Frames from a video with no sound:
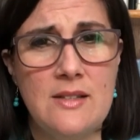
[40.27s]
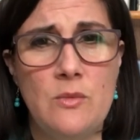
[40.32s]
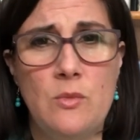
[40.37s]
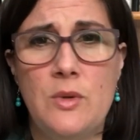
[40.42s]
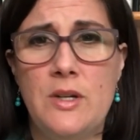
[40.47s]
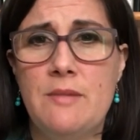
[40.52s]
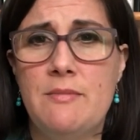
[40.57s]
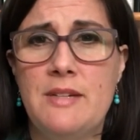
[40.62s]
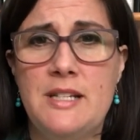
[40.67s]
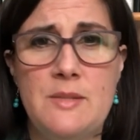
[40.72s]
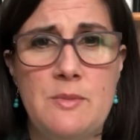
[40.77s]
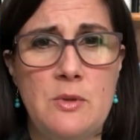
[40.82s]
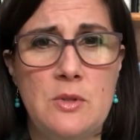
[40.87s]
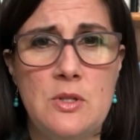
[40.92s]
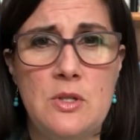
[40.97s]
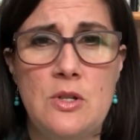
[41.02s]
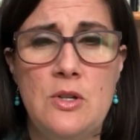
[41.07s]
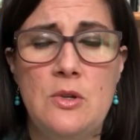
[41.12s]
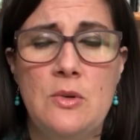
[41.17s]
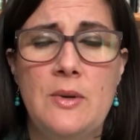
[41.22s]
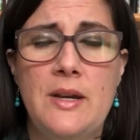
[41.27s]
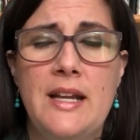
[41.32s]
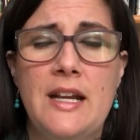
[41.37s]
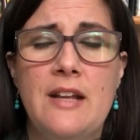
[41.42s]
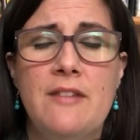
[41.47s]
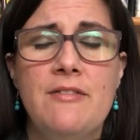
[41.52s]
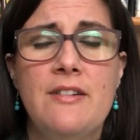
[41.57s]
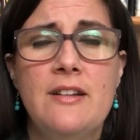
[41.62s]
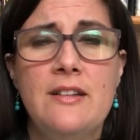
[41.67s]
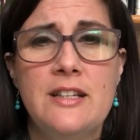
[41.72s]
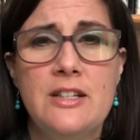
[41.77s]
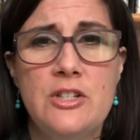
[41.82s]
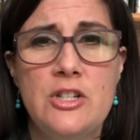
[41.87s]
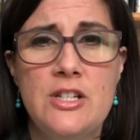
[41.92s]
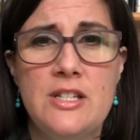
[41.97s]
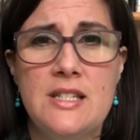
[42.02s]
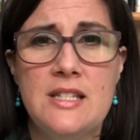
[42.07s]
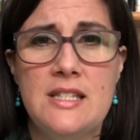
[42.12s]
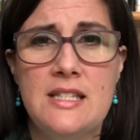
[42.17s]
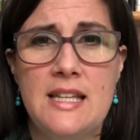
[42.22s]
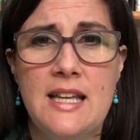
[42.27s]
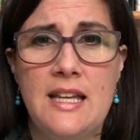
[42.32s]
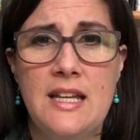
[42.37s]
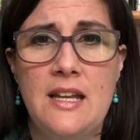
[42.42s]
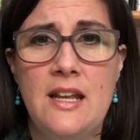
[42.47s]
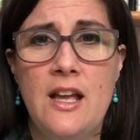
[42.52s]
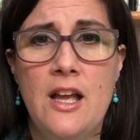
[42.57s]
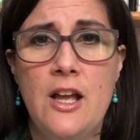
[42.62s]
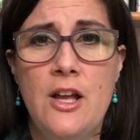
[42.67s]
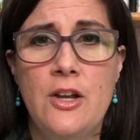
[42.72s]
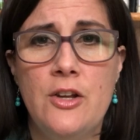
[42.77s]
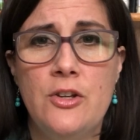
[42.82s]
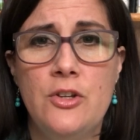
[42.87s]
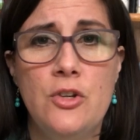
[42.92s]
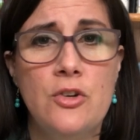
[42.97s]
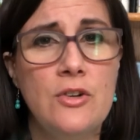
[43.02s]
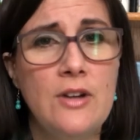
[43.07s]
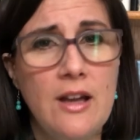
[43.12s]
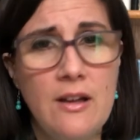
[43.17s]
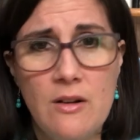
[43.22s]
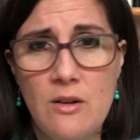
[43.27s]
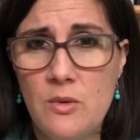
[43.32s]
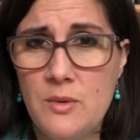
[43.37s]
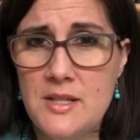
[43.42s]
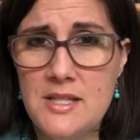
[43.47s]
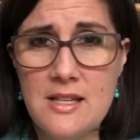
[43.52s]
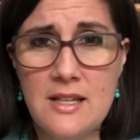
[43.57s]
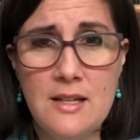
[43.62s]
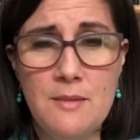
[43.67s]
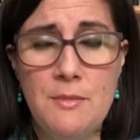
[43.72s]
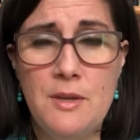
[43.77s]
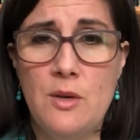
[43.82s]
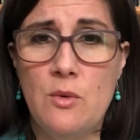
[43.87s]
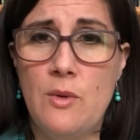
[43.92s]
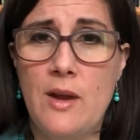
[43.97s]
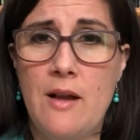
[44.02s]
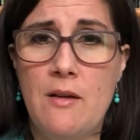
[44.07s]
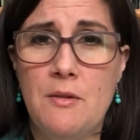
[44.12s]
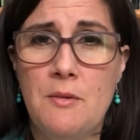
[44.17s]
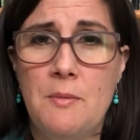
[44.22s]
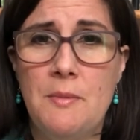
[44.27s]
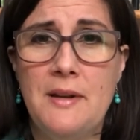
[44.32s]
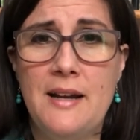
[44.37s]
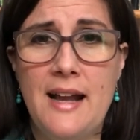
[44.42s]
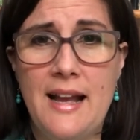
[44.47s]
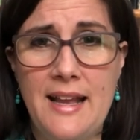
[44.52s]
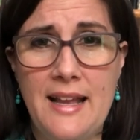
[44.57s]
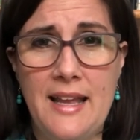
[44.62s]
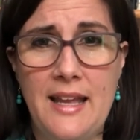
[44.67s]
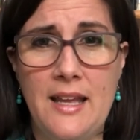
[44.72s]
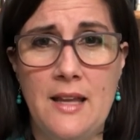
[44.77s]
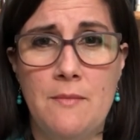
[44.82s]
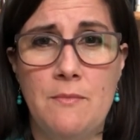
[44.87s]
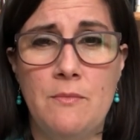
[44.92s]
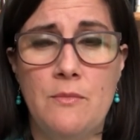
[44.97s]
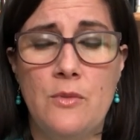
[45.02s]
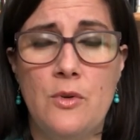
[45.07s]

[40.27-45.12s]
What am I supposed to do? And I felt like Jesus said, You're not always going to be around, but I am.